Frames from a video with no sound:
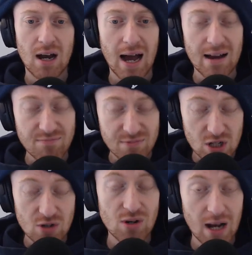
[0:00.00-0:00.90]
I
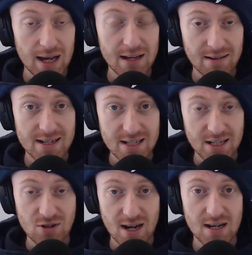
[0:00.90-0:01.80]
do like Racing
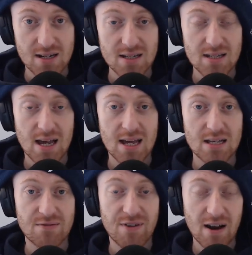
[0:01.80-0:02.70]
Traders.
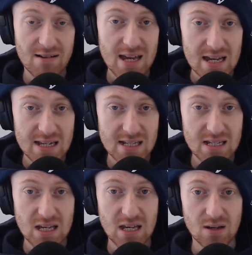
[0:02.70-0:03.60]
It's very easy
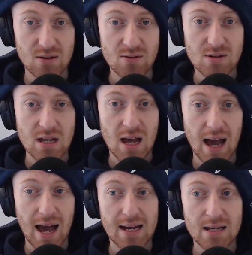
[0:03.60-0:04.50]
to use
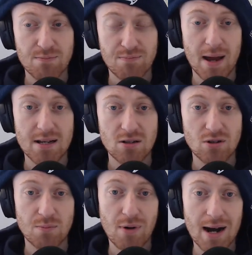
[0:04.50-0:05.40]
and it's based on
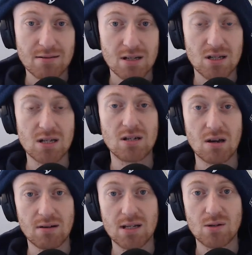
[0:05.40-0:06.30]
your browser. So you
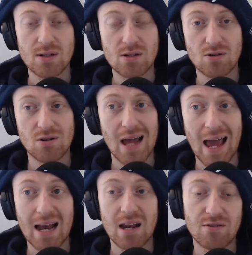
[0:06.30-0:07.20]
don't need to install
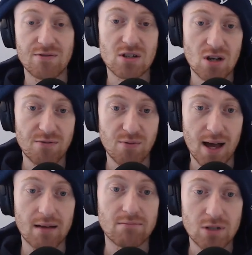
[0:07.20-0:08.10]
any other
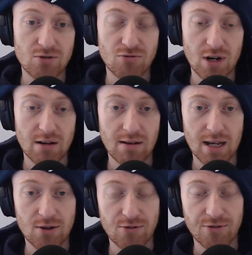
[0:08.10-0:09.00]
software. So it's really,
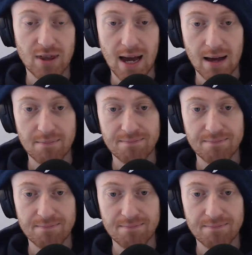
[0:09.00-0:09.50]
really good for that.